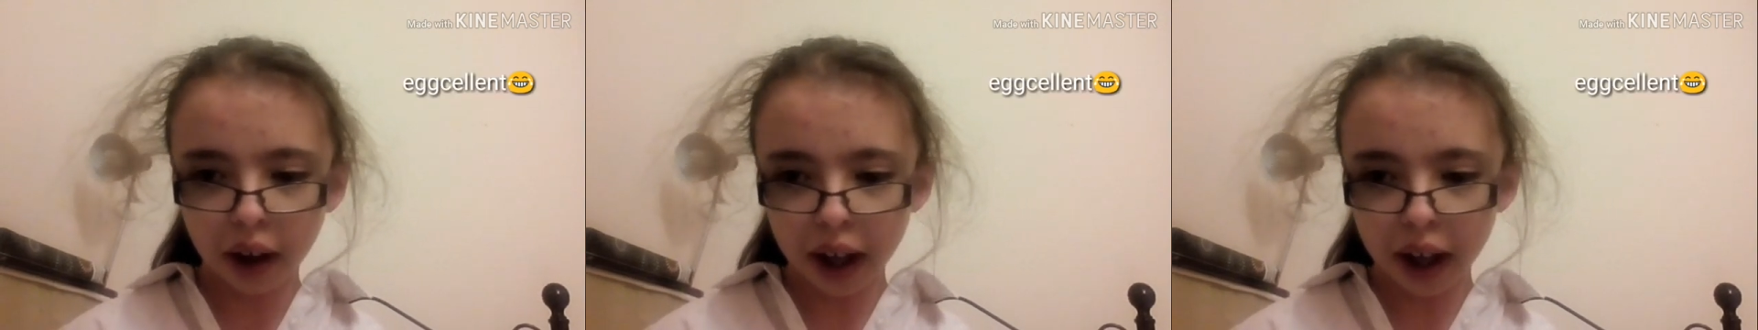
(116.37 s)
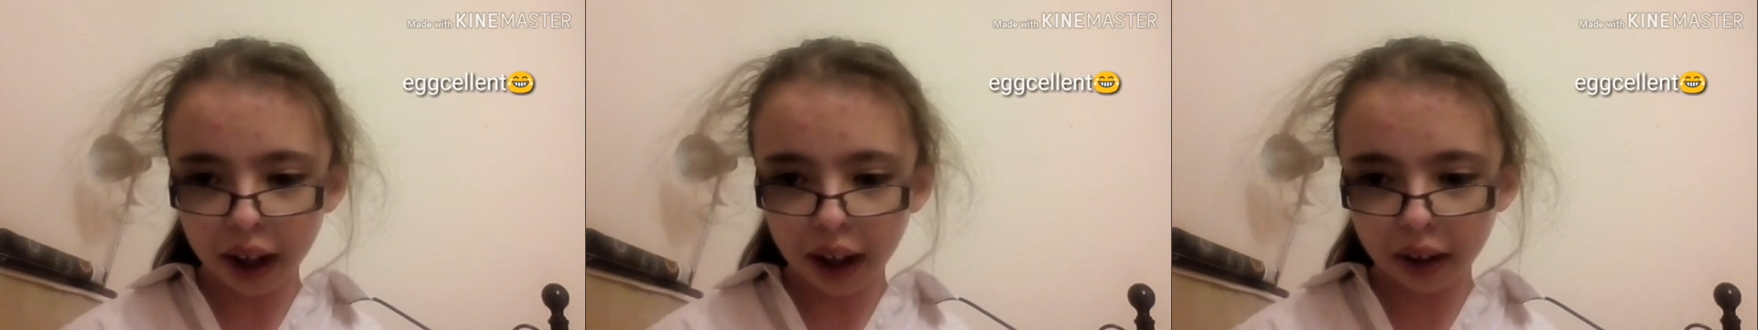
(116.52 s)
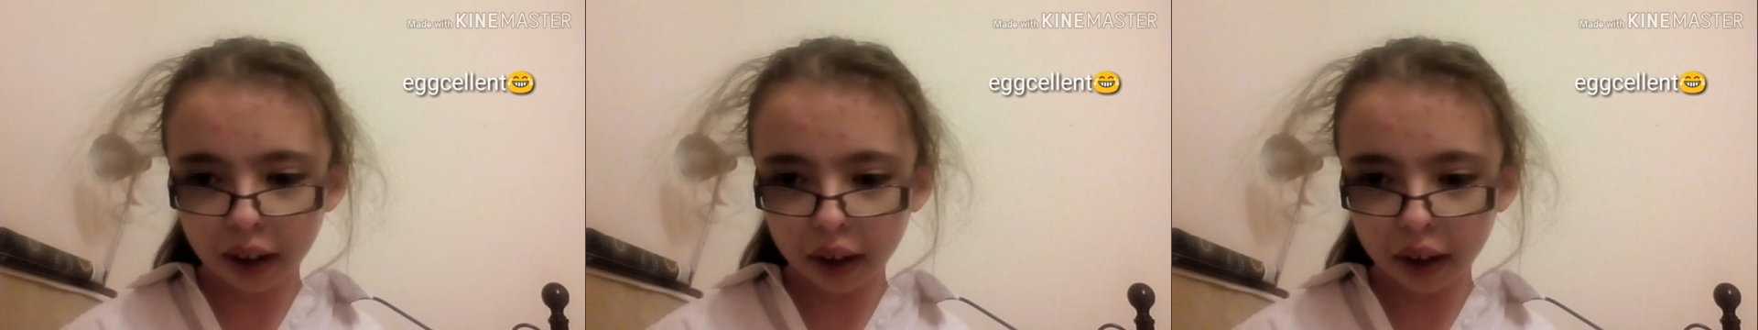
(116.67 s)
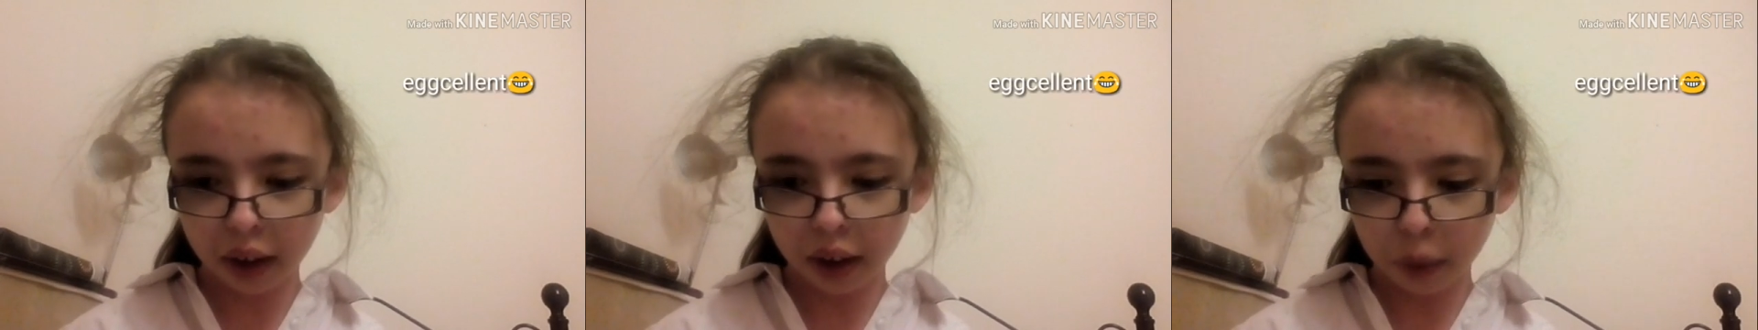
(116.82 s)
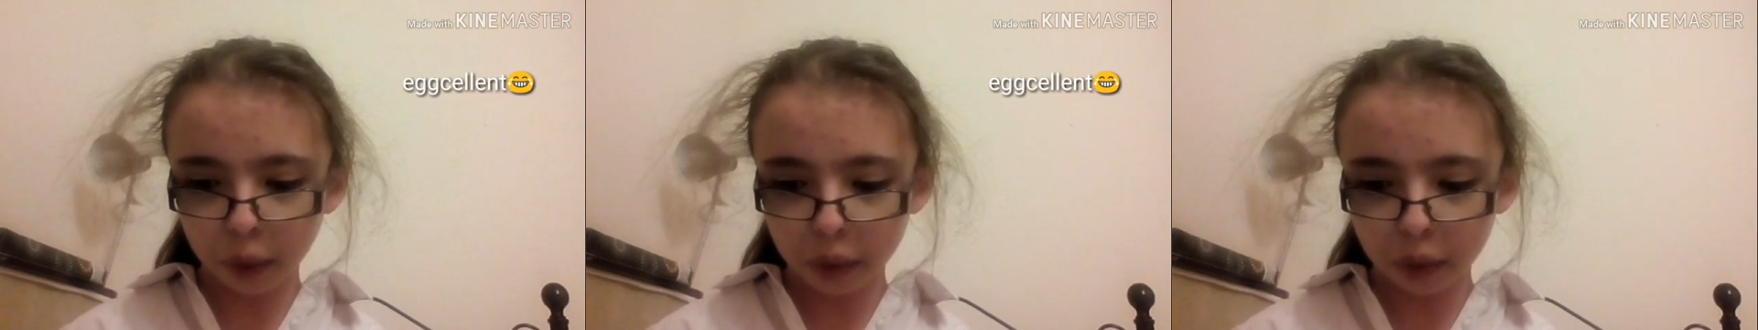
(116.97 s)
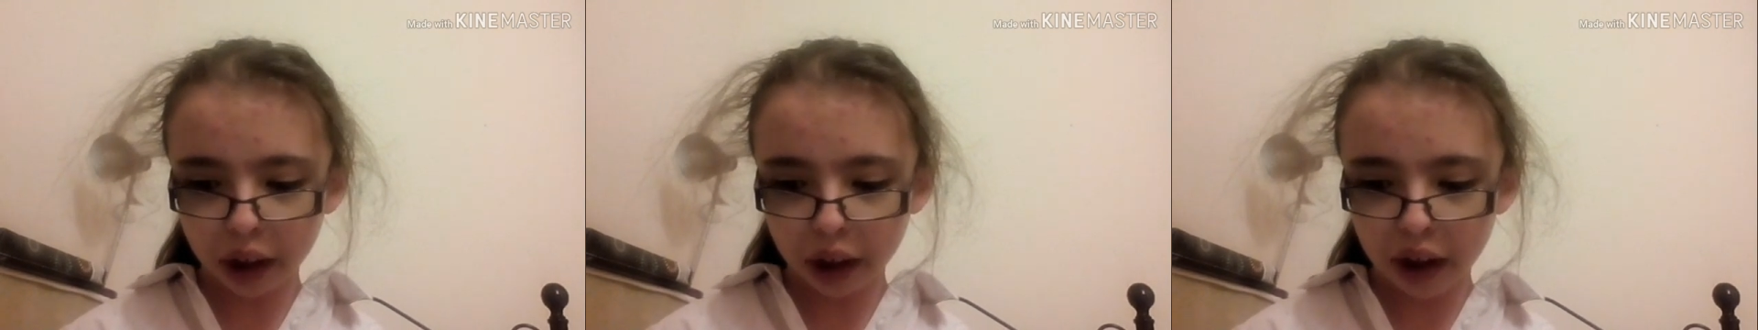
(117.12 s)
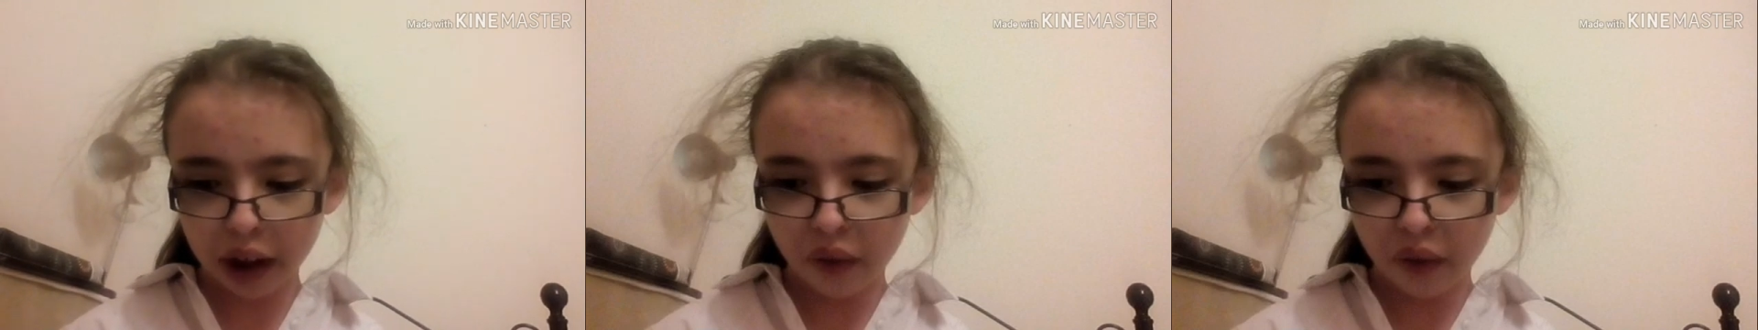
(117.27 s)
excellent
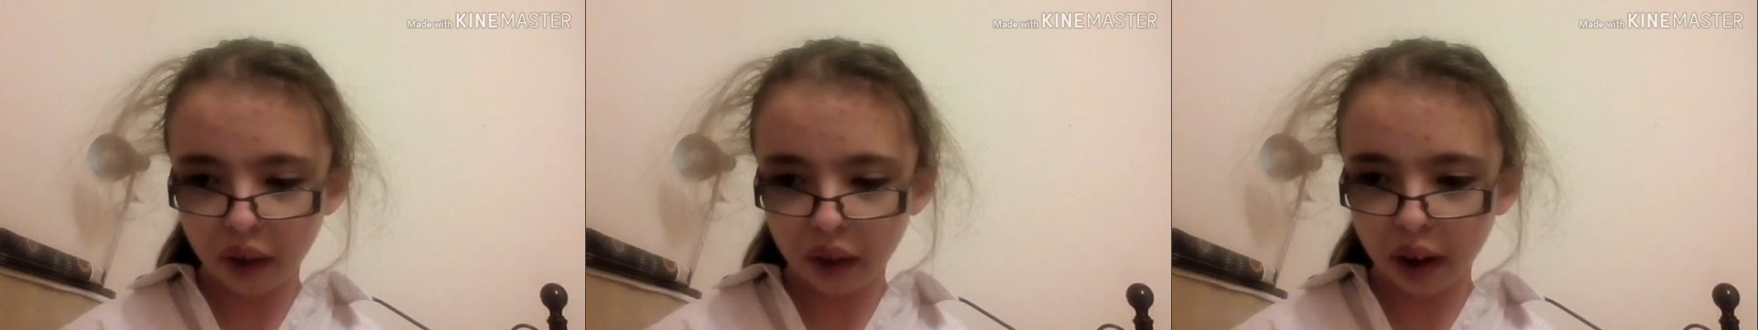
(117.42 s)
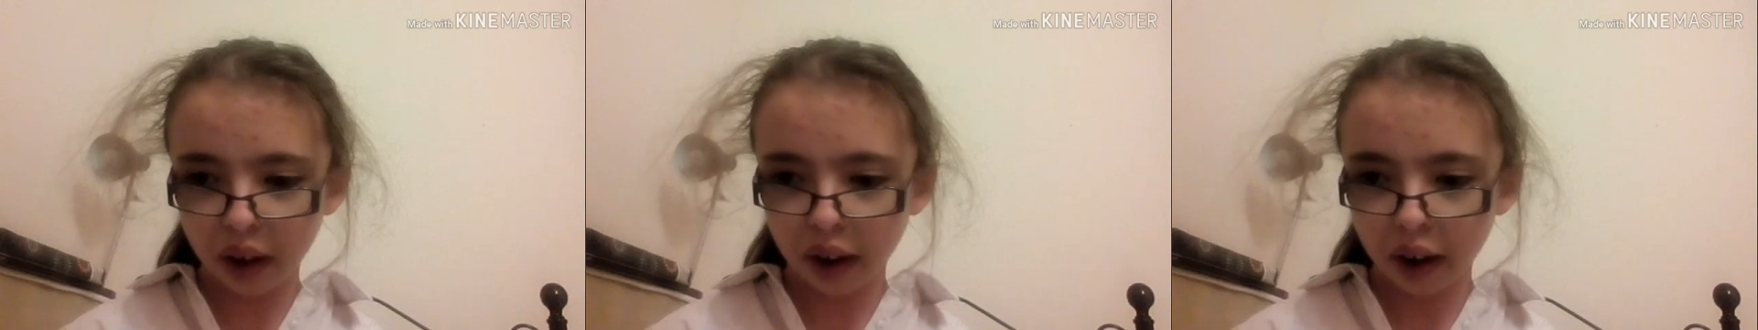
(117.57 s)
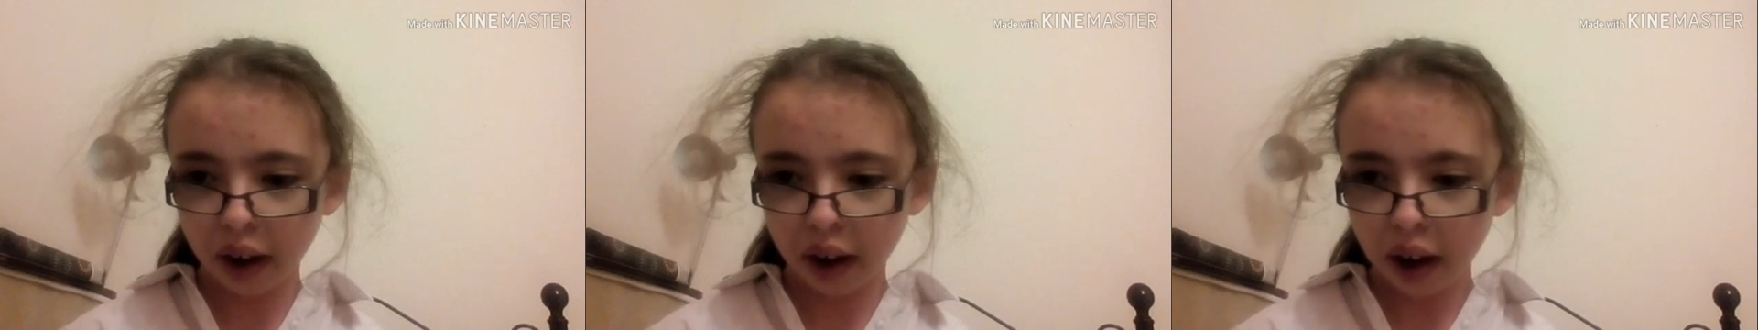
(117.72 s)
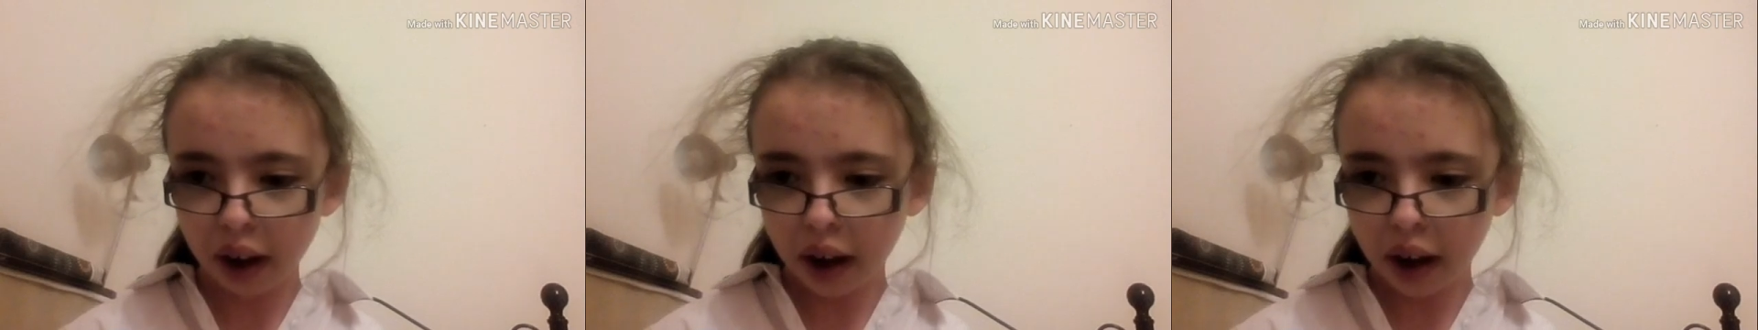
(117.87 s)
behaviour,